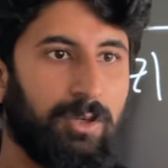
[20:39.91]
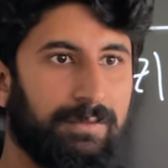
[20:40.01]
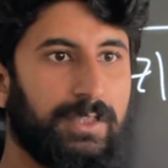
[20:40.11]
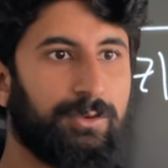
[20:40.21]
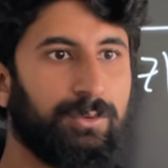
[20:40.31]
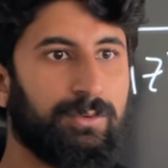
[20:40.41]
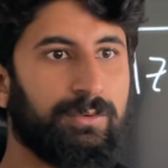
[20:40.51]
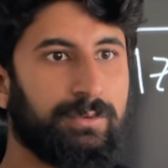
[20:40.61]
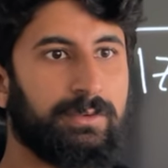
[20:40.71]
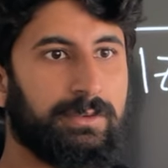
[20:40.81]
of the two.
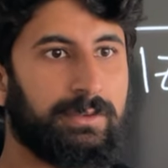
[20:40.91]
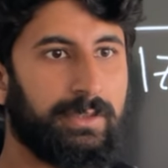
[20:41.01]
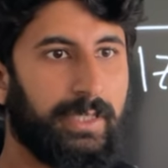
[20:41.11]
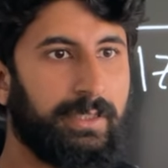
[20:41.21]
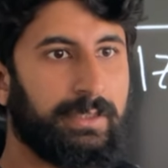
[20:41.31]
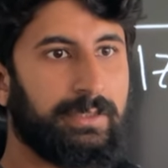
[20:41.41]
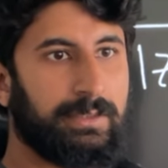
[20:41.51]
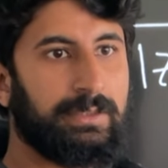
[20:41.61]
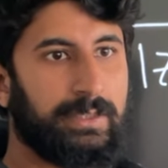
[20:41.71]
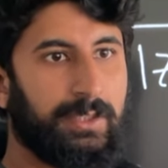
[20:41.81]
Right?
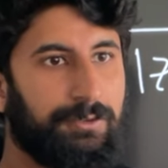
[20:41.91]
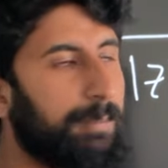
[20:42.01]
If a